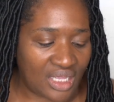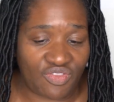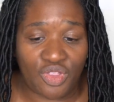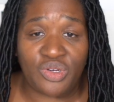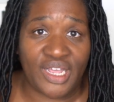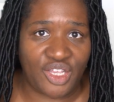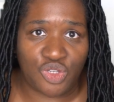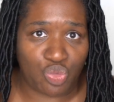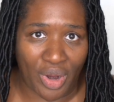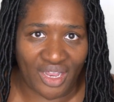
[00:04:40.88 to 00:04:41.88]
even though
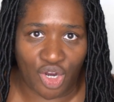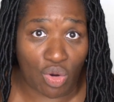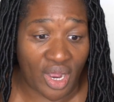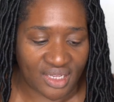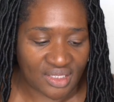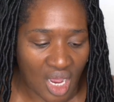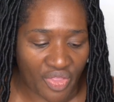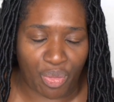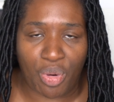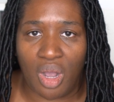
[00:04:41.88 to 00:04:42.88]
Daniel's right, karate is not
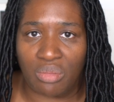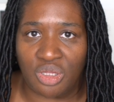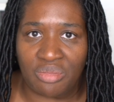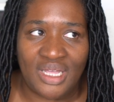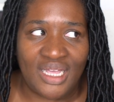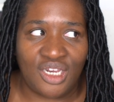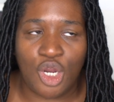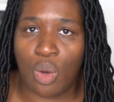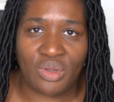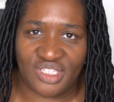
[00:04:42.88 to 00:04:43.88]
the problem. No
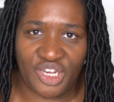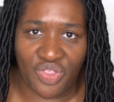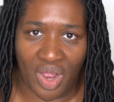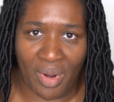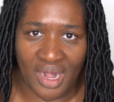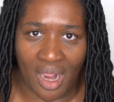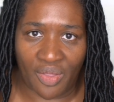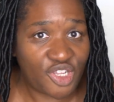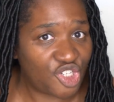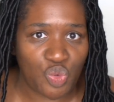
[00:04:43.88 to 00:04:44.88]
one wants to hear that right now.
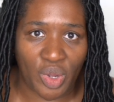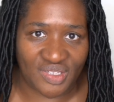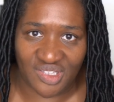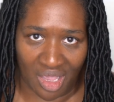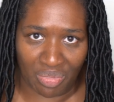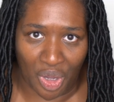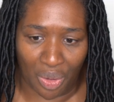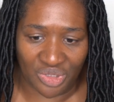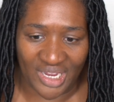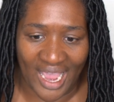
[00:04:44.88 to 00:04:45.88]
They just want a
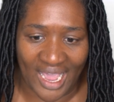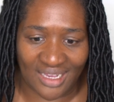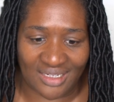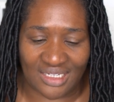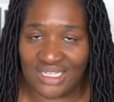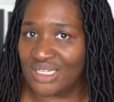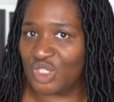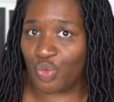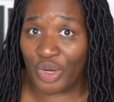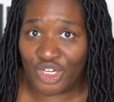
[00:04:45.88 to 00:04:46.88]
scapegoat, and he's
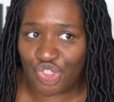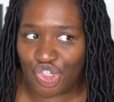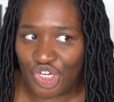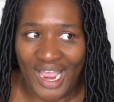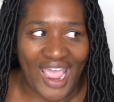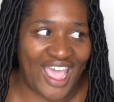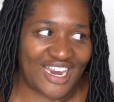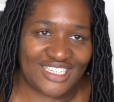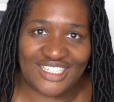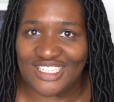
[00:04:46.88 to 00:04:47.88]
rich and
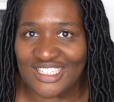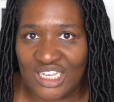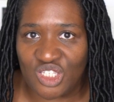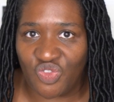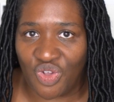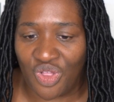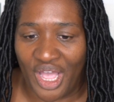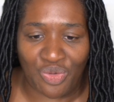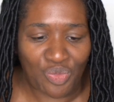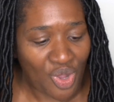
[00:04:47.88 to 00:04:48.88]
he's successful.
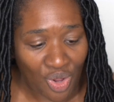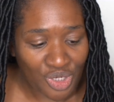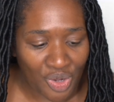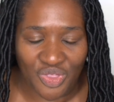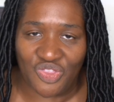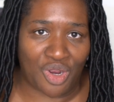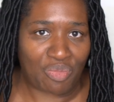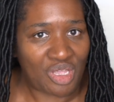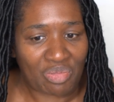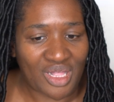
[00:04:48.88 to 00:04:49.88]
And we all know that there are
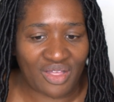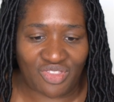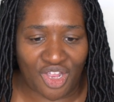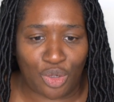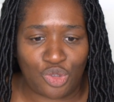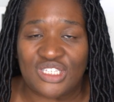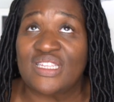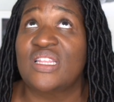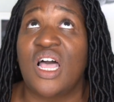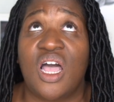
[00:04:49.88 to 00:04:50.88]
people out there who just
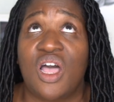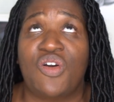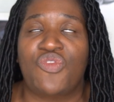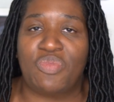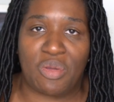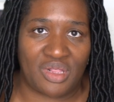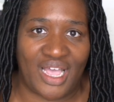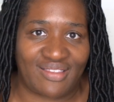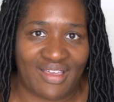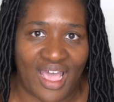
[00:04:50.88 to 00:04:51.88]
love when people
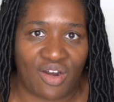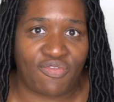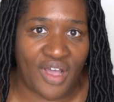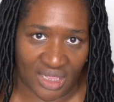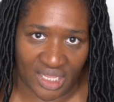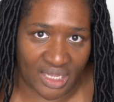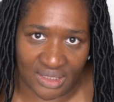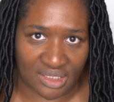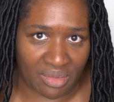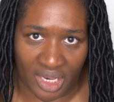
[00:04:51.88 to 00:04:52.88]
like that finally get in
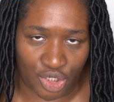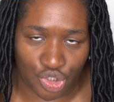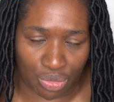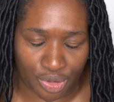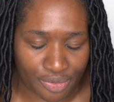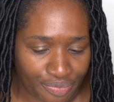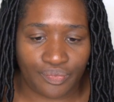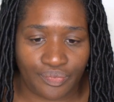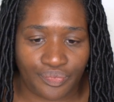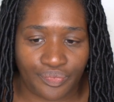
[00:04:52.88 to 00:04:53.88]
some kind of trouble.
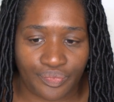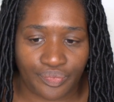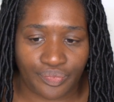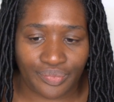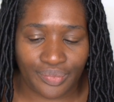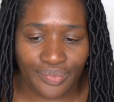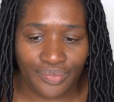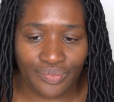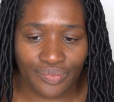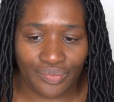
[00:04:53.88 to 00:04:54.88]
Your son's the one that
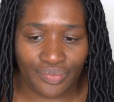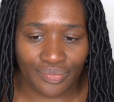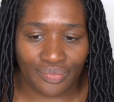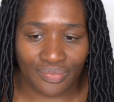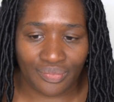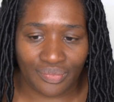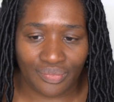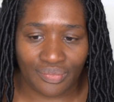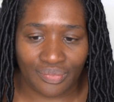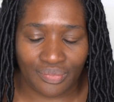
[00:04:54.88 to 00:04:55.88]
kicked that kid off that
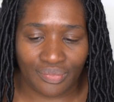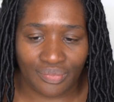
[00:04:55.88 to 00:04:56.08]
balcony.